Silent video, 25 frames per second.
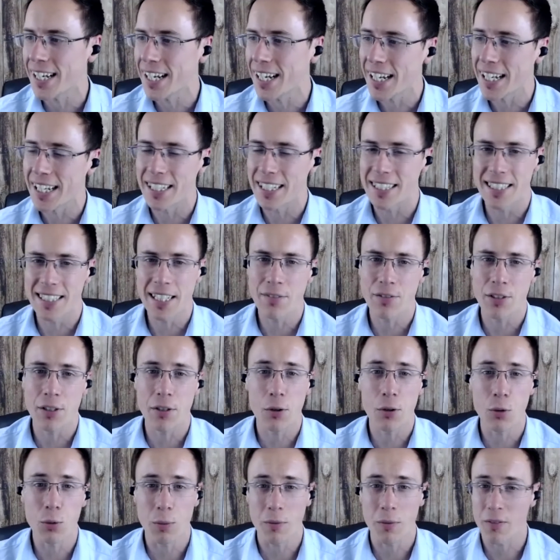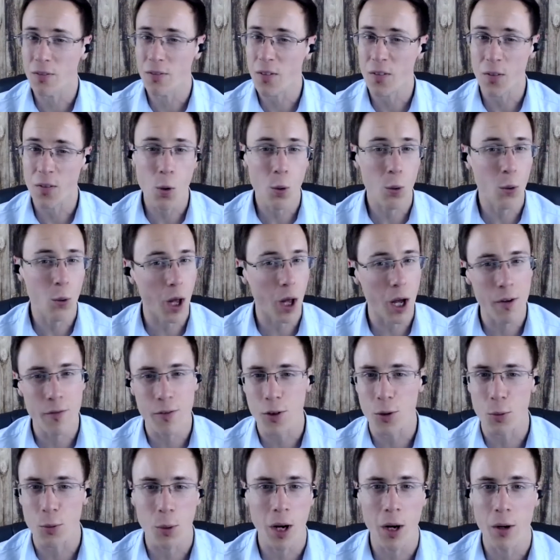He's lived in all all over the
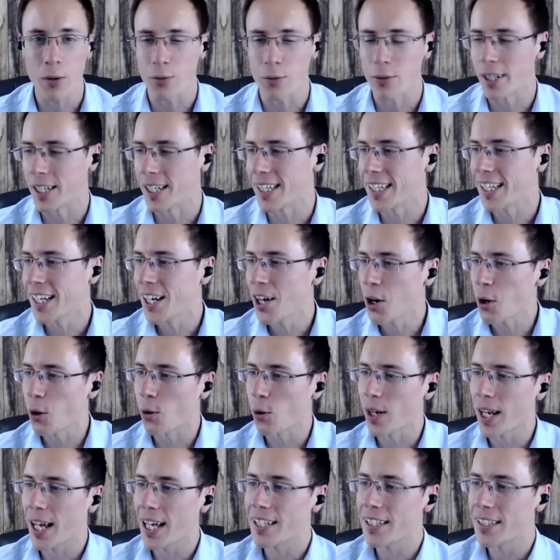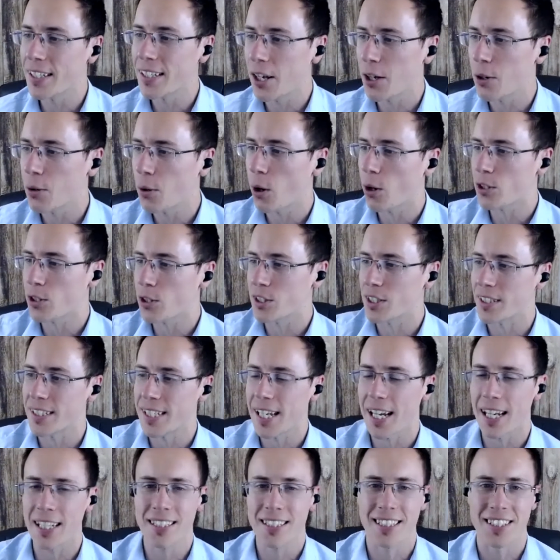world, really Orlando, Austin,
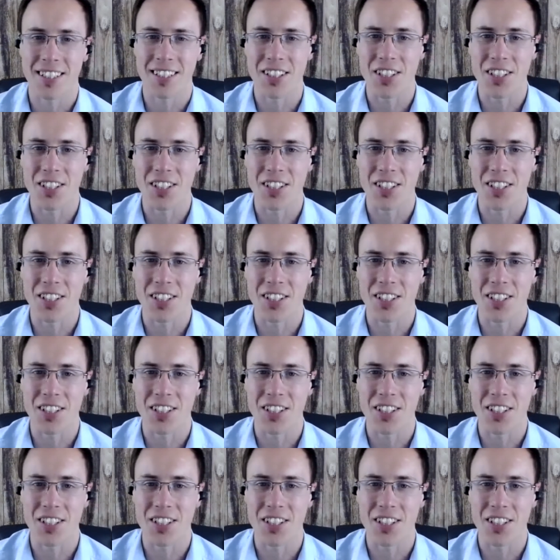Texas, and